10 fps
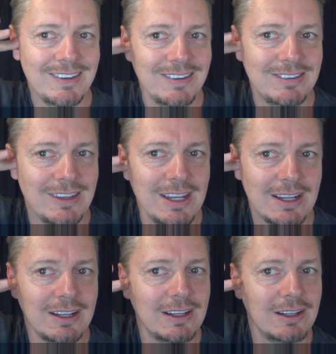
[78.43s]
You
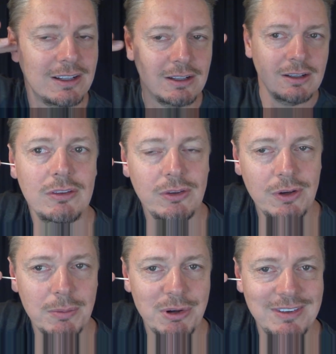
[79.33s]
see? So
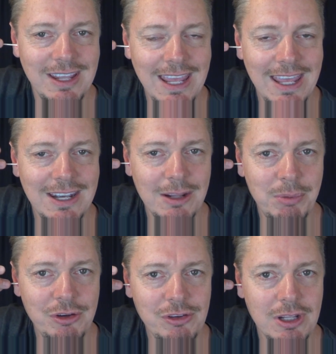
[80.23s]
you're gonna pretend to
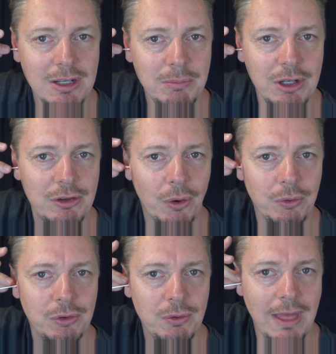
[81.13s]
push it in, but
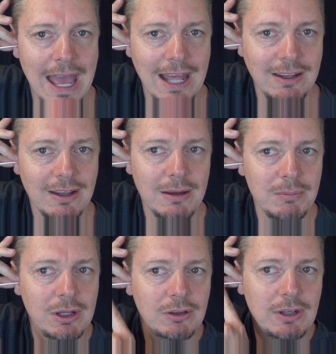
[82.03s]
don't do that
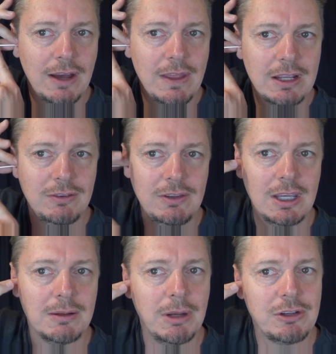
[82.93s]
because now they can see
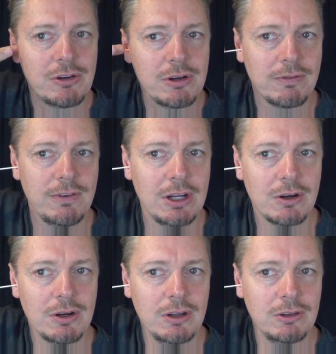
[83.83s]
it. Make sure your
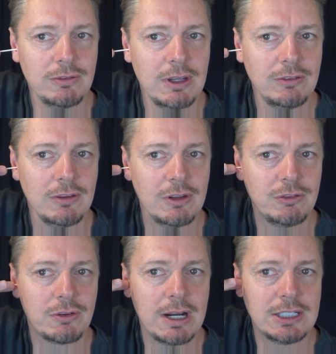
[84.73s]
finger is facing
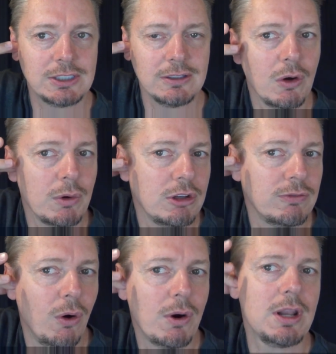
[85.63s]
this direction. Reach
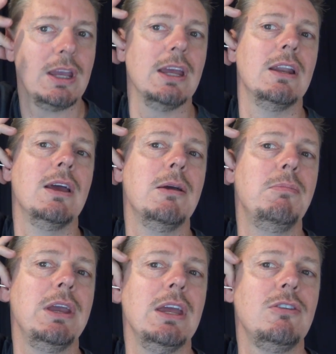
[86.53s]
forward and
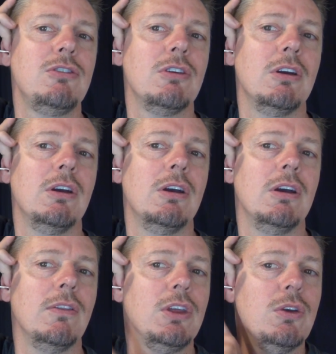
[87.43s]
pinch
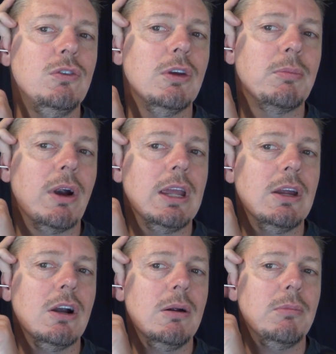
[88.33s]
the Q-tip right
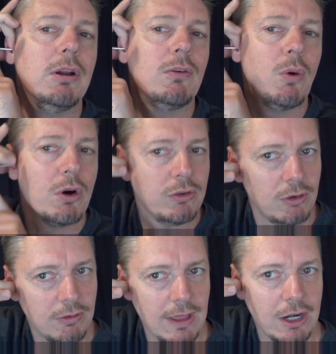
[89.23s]
here, but of
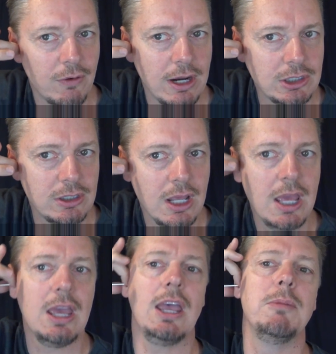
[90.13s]
course that direction,
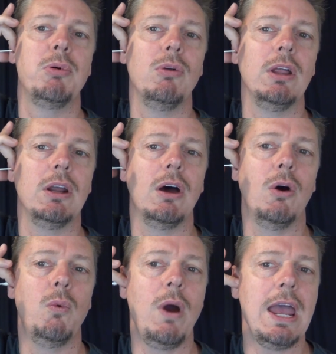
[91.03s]
and pull it
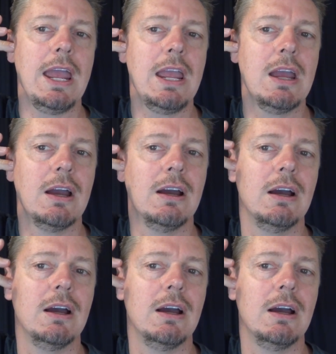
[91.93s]
away,